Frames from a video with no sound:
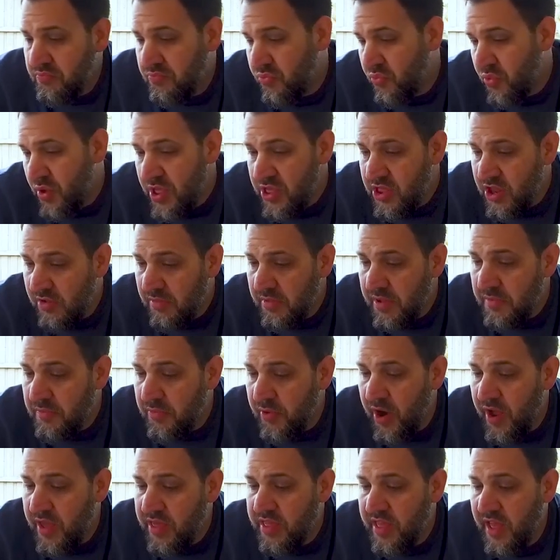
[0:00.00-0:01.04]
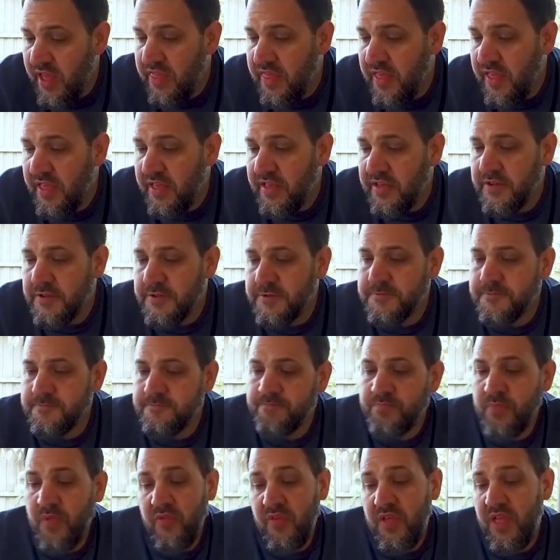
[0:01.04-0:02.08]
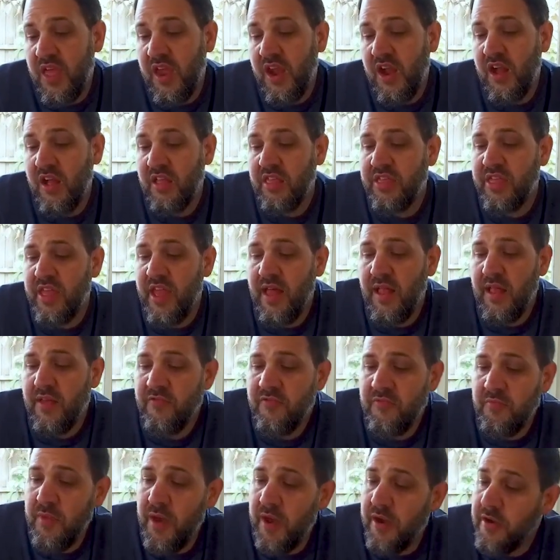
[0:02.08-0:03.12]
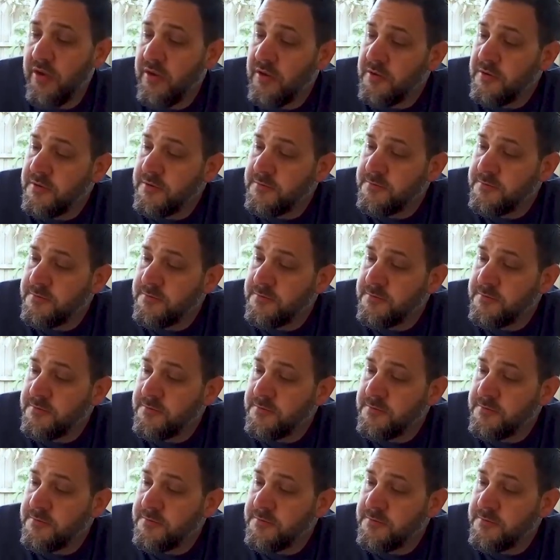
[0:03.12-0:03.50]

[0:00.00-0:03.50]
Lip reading: reasonably priced, I think. I mean, get it on sale, even better.